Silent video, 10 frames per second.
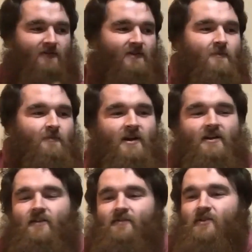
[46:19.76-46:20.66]
if you get big
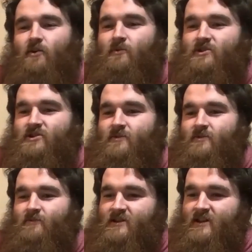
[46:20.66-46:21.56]
enough that it'll be sheep
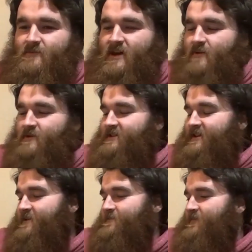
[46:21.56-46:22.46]
is the name, Cammie's the game.